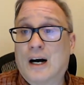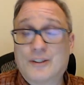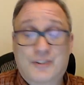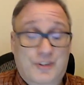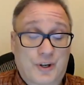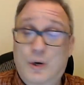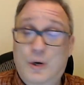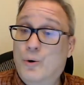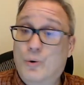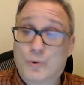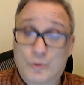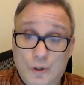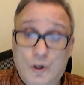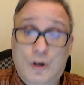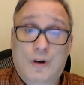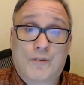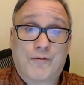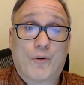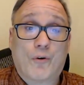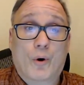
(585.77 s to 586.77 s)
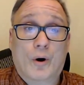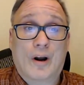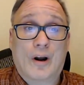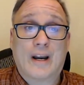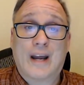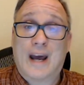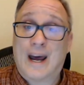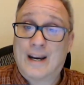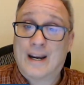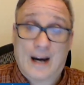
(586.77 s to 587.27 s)
So look for
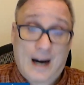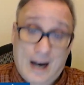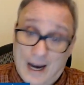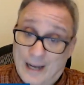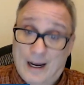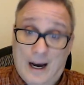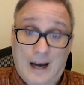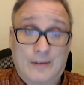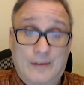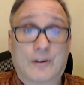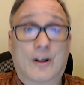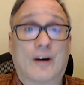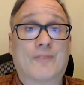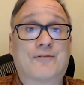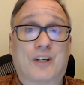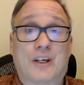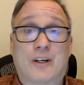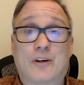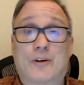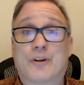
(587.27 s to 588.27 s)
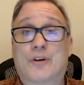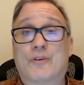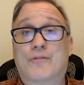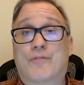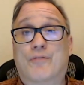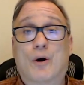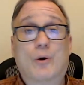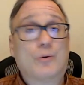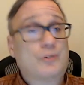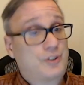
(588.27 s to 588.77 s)
it. And I'd love to hear your
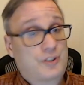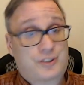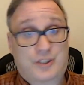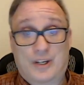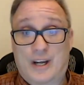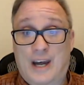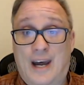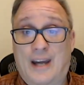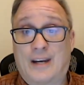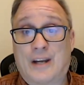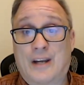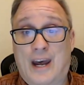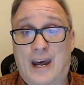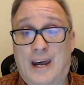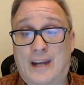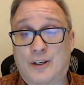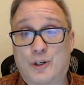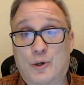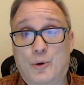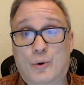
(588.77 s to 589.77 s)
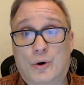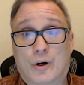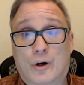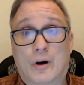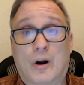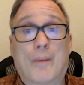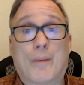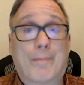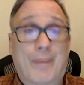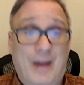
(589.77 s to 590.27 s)
votes and
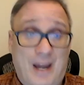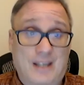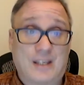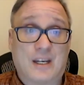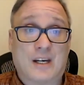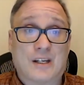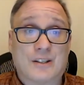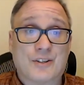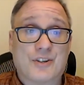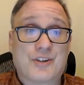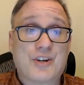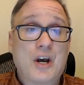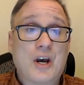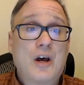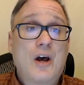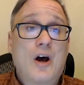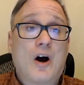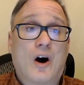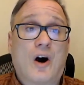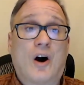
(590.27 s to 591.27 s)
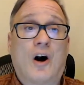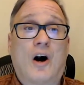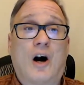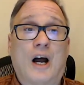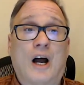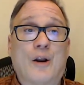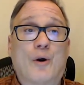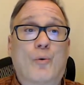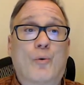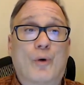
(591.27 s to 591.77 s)
your opinions
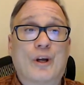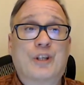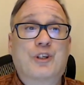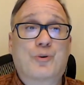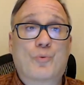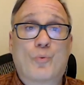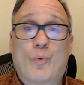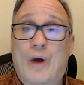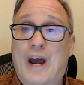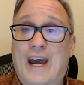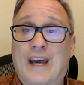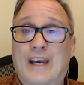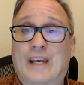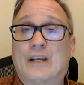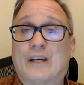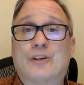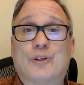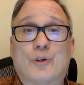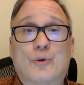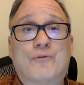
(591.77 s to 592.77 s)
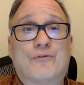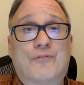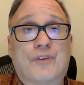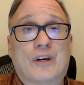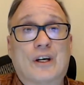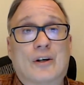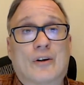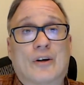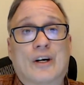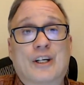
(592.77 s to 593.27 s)
on which way you
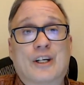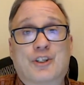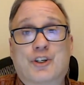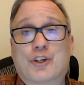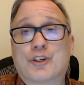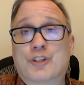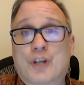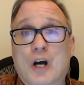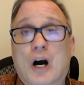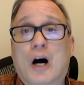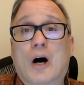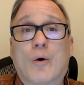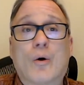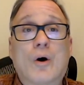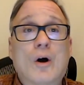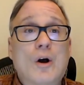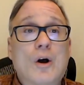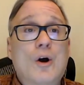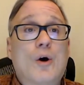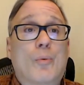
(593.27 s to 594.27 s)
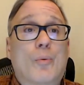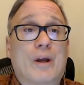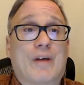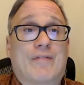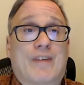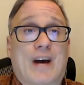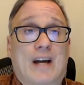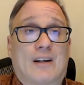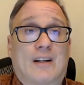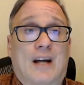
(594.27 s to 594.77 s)
feel it should go. We
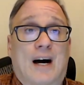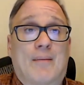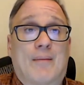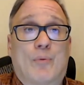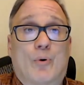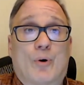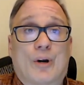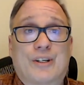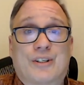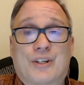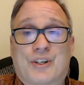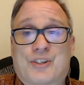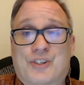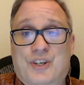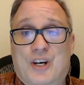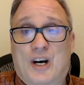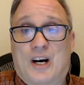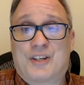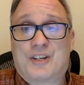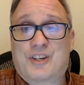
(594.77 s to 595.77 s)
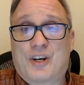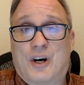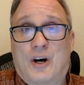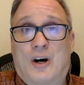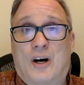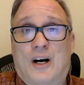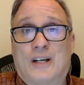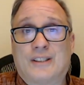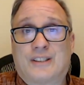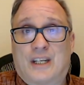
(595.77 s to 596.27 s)
have got a lot more to discuss
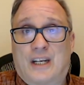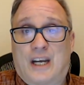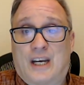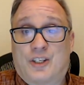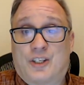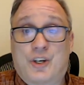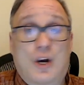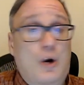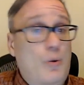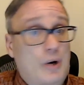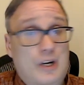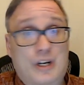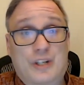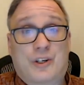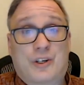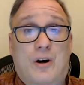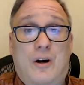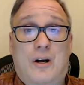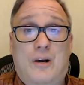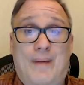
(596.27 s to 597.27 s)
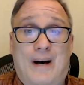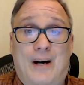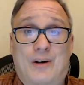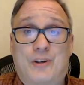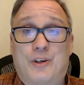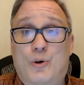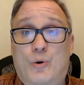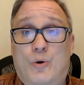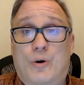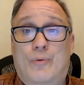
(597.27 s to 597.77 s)
on today's show. We're going to talk
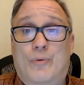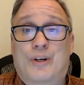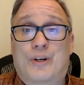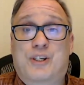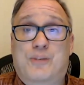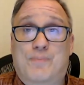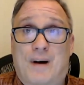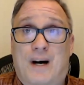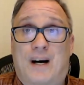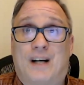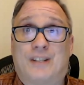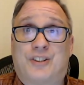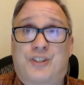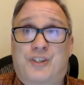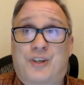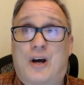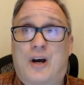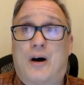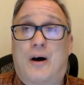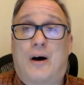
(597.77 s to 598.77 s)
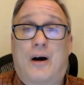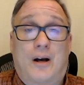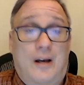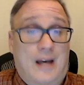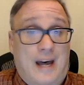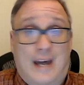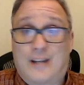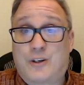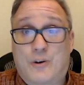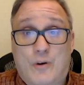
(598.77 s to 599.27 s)
about your response
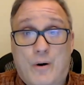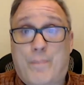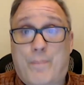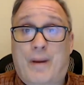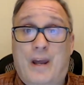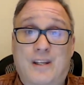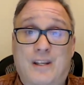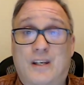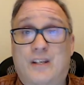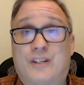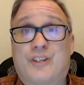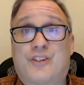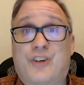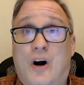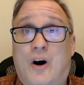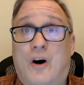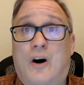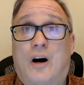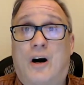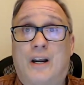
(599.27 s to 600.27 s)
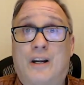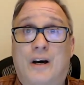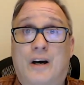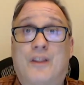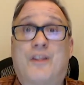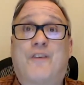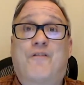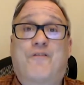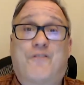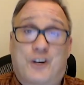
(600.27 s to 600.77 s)
and your opinions on
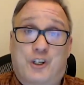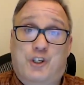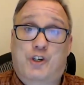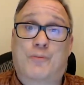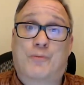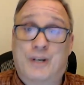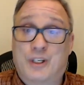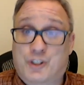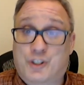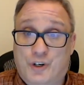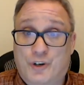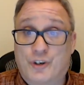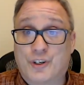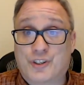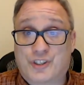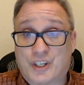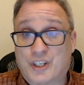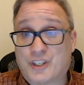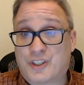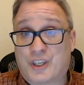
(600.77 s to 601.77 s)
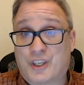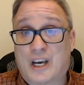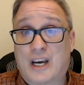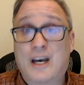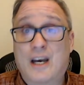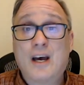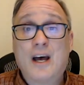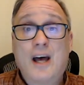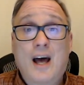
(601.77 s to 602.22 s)
the fisherman jerseys, the